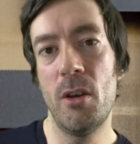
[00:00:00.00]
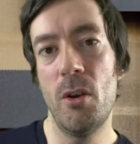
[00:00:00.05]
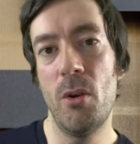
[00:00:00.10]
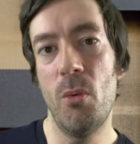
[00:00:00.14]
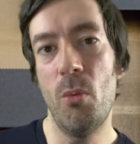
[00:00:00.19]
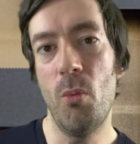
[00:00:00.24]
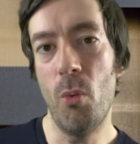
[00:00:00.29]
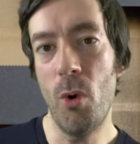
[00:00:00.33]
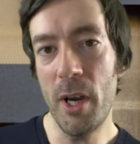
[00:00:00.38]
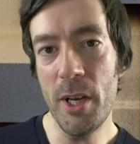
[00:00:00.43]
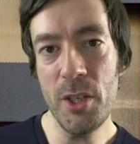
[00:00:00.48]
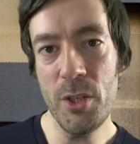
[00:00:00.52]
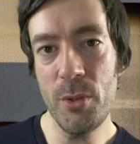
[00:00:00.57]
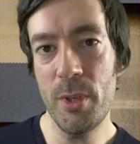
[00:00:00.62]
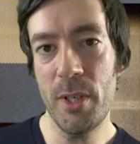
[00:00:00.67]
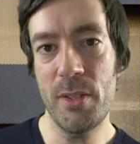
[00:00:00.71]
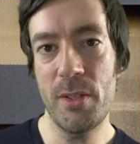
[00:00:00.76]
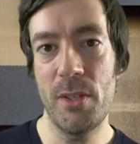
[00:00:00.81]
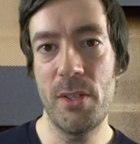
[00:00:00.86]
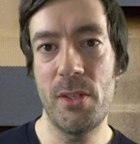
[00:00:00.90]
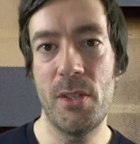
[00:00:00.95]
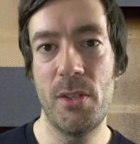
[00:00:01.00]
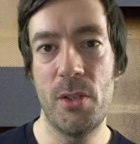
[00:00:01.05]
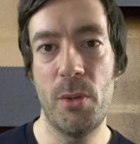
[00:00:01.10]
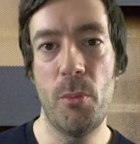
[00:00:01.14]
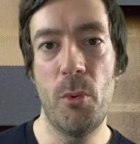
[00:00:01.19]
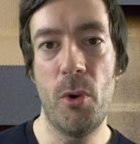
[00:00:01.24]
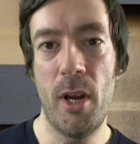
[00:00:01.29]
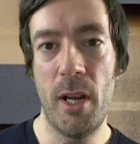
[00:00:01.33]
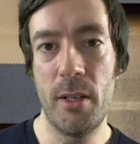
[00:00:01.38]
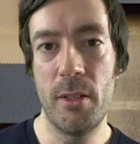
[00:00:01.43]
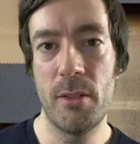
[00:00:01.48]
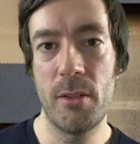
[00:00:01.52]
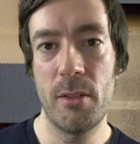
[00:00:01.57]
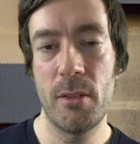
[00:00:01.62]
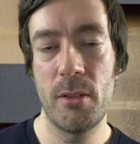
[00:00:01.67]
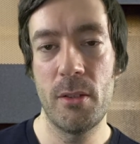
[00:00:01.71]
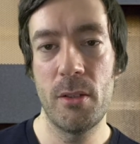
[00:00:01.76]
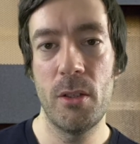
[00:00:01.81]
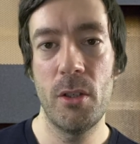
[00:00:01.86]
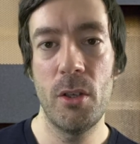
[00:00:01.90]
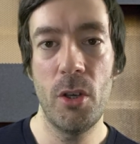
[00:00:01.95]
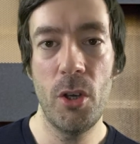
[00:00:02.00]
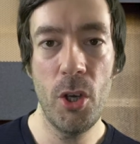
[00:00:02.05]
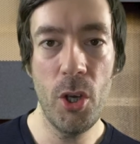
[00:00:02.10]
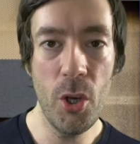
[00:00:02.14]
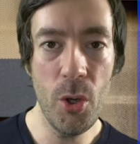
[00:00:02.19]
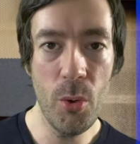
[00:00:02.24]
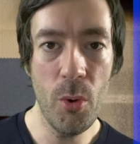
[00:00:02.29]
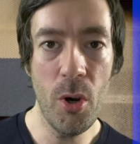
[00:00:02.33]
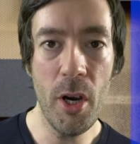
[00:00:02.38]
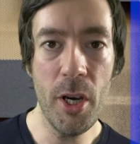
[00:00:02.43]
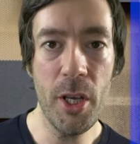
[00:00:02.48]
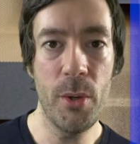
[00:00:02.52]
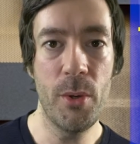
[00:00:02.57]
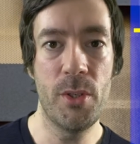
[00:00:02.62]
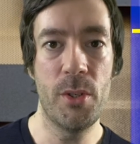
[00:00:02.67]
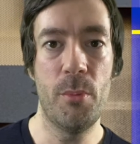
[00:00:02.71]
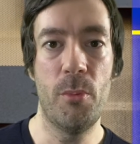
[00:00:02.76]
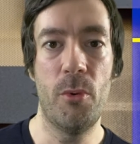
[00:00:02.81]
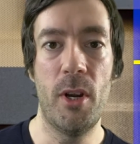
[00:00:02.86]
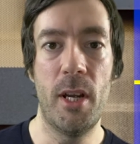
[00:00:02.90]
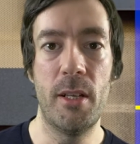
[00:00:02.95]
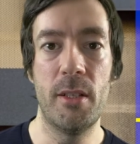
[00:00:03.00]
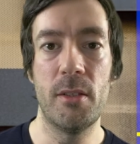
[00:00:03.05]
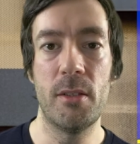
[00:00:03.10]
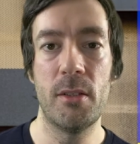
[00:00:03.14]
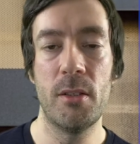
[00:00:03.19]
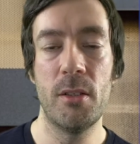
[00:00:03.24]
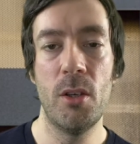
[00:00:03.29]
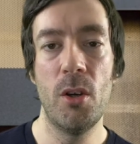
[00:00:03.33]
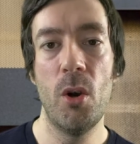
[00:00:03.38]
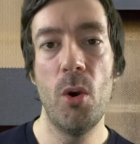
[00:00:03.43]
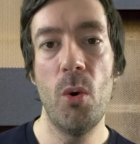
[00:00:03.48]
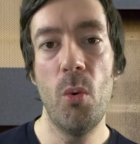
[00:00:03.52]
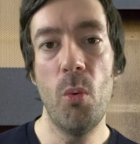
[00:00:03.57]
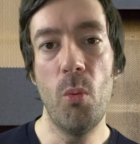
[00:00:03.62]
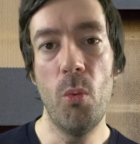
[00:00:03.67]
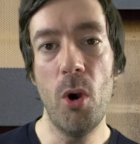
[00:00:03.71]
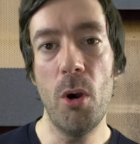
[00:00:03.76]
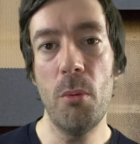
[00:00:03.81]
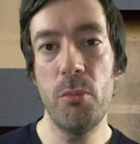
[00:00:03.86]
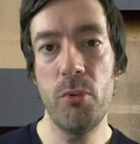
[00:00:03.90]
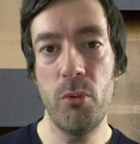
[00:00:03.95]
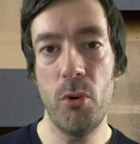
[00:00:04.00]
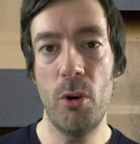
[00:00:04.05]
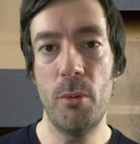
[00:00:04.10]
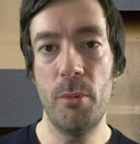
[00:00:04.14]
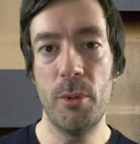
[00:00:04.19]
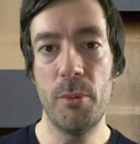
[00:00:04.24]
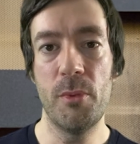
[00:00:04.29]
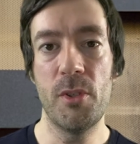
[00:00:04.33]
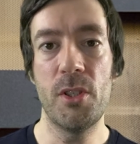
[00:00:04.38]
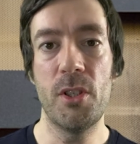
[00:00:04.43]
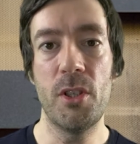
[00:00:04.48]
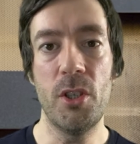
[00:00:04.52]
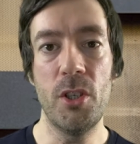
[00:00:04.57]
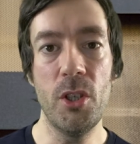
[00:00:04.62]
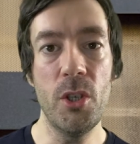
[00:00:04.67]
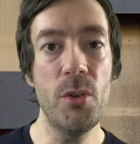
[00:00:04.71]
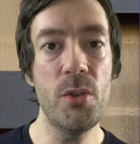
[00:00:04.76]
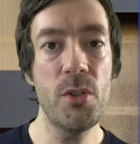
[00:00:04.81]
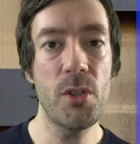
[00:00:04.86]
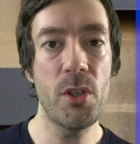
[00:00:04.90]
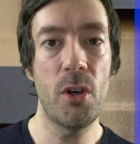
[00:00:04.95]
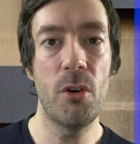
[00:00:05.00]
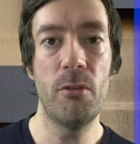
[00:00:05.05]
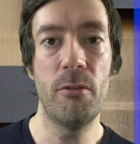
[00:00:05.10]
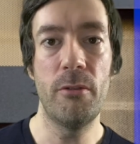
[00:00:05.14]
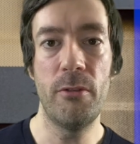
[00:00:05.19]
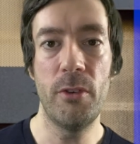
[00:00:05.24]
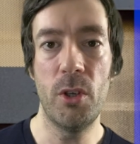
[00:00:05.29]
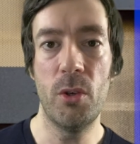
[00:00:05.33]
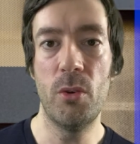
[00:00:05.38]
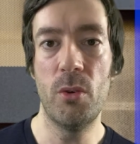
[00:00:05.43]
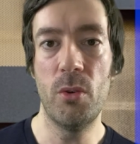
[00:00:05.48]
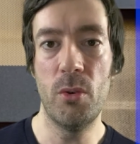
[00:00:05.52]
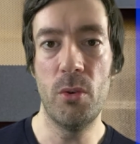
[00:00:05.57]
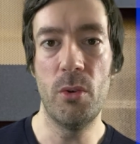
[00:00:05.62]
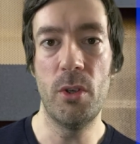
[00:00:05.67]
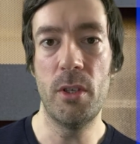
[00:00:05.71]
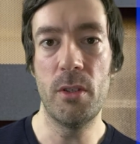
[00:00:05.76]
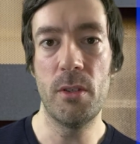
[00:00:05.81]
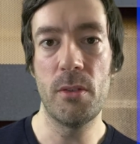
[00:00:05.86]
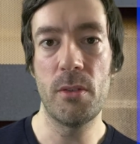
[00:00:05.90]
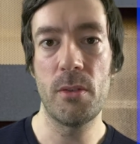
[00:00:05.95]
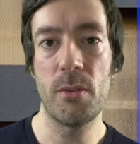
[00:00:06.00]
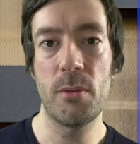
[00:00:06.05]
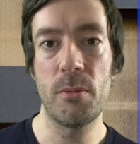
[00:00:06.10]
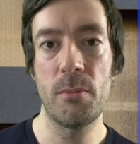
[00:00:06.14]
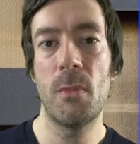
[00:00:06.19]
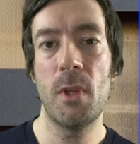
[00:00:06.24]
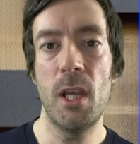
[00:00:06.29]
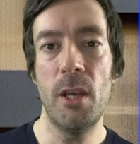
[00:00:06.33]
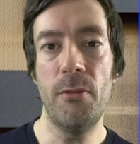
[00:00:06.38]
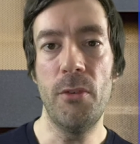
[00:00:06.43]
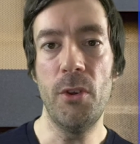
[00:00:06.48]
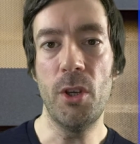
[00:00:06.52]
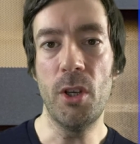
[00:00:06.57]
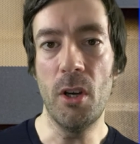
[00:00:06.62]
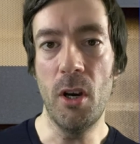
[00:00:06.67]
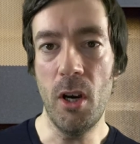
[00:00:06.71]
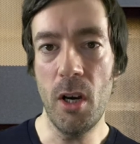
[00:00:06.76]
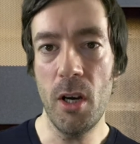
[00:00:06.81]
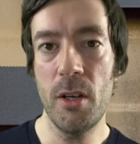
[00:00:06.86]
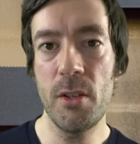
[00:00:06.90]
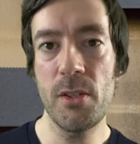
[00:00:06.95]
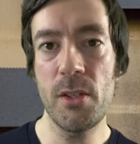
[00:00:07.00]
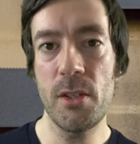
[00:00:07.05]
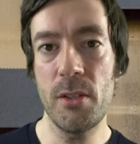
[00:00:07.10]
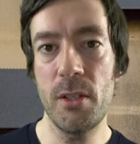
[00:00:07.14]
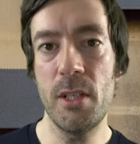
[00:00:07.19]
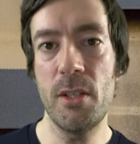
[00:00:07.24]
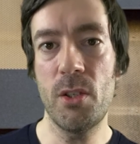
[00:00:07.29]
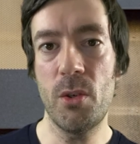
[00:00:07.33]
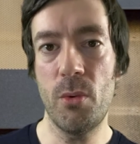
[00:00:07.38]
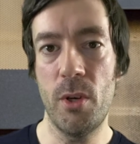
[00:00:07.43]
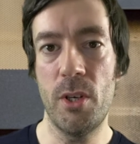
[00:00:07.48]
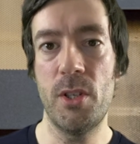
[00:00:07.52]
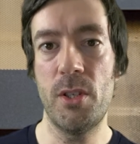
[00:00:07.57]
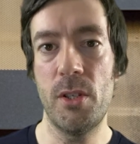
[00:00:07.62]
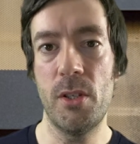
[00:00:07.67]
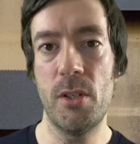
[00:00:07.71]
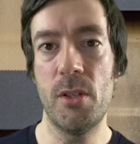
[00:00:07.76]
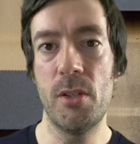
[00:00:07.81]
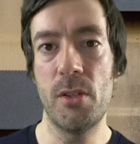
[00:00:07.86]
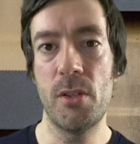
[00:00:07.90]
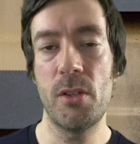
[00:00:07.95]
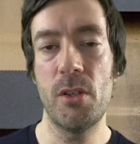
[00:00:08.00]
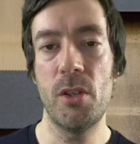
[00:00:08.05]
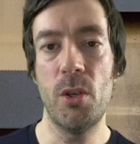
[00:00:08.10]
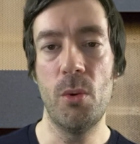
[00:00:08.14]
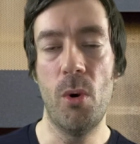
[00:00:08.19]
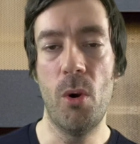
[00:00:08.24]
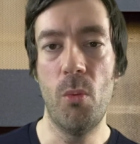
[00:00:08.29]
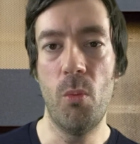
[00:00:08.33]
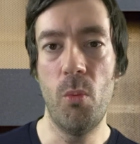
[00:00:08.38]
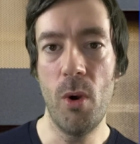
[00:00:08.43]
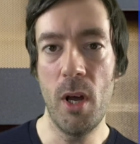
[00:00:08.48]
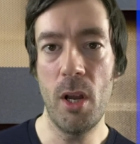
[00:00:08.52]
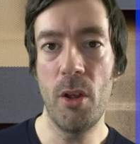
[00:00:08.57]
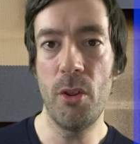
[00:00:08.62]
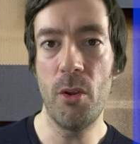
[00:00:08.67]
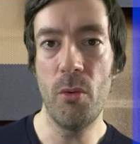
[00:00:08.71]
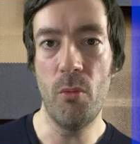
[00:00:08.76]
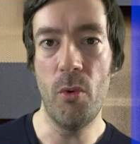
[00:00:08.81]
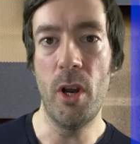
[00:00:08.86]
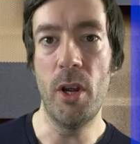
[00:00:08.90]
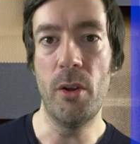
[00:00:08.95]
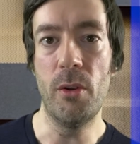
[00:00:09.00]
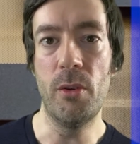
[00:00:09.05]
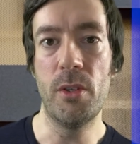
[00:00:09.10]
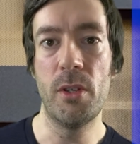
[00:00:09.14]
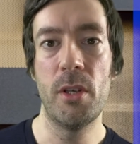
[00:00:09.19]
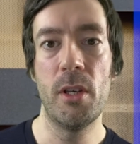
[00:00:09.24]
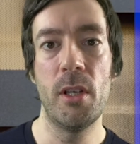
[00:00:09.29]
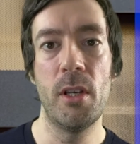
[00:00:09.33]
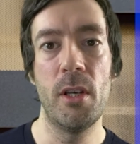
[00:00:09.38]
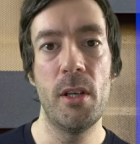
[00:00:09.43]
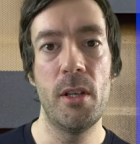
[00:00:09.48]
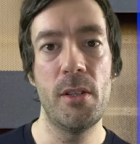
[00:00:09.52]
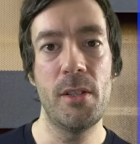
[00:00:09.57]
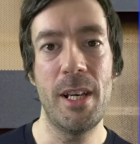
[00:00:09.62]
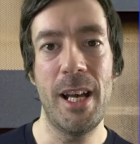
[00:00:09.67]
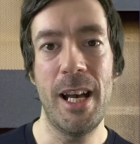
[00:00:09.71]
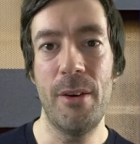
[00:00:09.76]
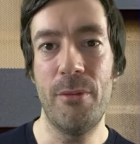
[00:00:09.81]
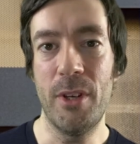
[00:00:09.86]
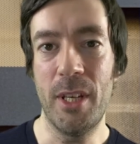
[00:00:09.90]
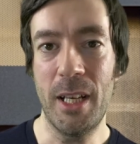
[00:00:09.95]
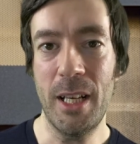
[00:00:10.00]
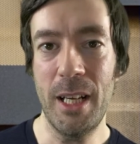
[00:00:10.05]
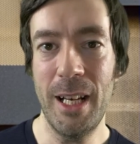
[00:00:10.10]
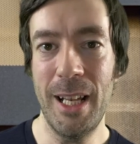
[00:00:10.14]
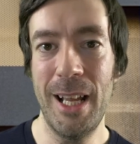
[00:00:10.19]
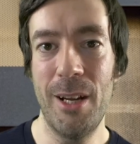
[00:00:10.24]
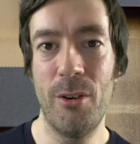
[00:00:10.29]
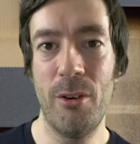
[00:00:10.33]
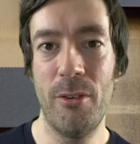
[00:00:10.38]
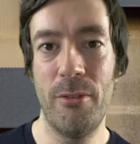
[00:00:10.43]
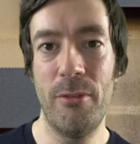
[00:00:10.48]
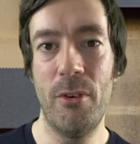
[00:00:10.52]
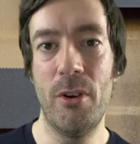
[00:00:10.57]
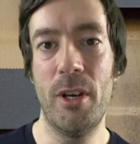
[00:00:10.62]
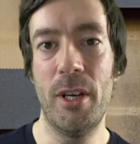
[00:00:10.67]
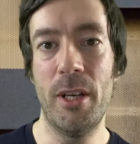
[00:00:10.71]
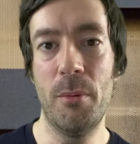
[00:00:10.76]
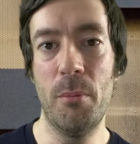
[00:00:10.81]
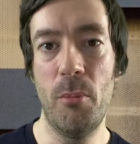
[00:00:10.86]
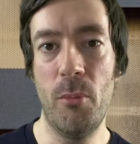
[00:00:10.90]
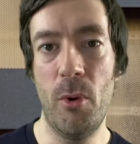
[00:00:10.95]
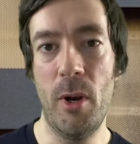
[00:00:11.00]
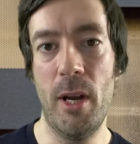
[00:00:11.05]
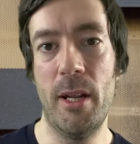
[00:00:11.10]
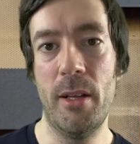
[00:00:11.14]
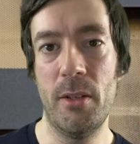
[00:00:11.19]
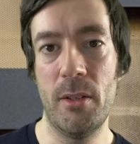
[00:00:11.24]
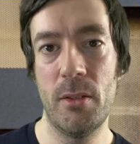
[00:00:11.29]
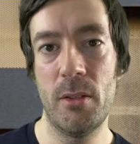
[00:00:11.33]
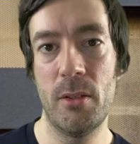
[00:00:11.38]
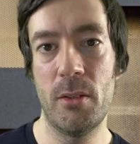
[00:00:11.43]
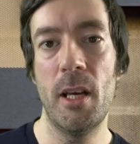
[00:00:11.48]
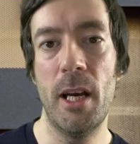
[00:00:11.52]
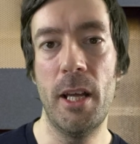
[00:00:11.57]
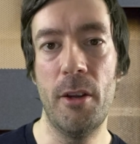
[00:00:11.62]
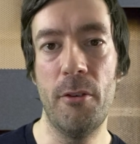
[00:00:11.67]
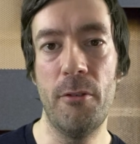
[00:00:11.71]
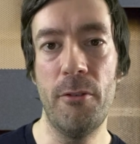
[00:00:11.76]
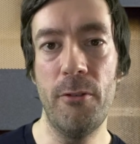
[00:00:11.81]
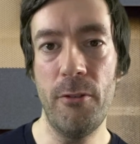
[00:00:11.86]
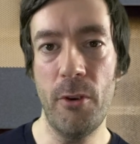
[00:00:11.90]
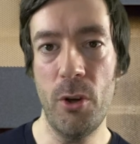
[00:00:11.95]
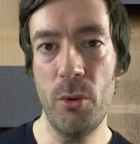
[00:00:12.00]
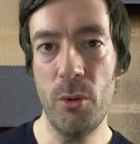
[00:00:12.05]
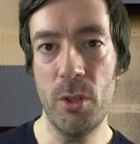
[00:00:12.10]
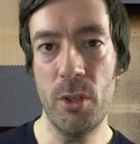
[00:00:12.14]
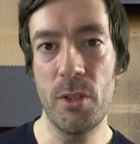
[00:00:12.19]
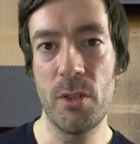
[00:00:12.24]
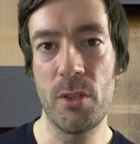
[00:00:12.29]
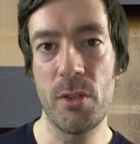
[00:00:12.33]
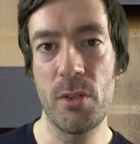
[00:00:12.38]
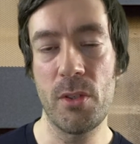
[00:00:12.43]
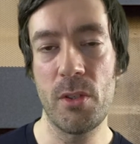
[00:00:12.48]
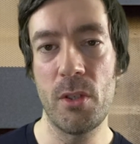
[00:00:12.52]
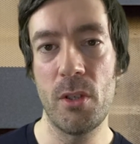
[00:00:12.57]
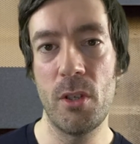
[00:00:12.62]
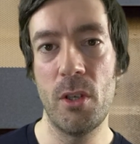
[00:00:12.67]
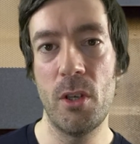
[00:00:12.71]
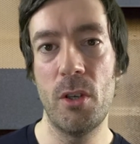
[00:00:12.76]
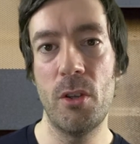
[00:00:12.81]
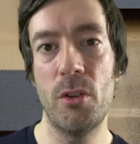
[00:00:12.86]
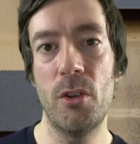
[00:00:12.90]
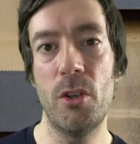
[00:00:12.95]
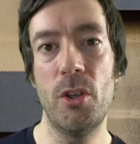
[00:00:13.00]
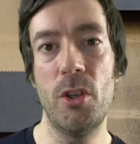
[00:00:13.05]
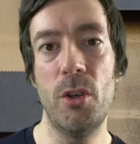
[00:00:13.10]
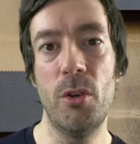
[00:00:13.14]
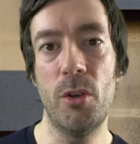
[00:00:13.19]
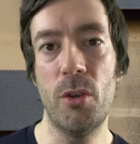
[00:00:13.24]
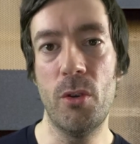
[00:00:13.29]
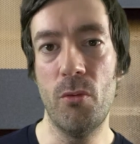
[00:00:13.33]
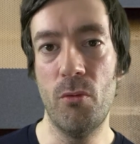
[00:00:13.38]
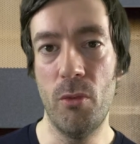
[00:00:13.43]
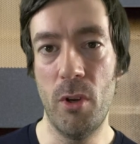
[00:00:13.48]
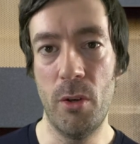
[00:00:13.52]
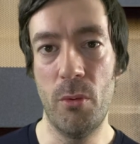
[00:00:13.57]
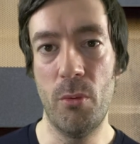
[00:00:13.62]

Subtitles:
why do you exist as a brand? Who are you as a brand? What problems do you solve for your audience? If you can answer these questions, you are well on the road to having a clarified brand and a focus that you can run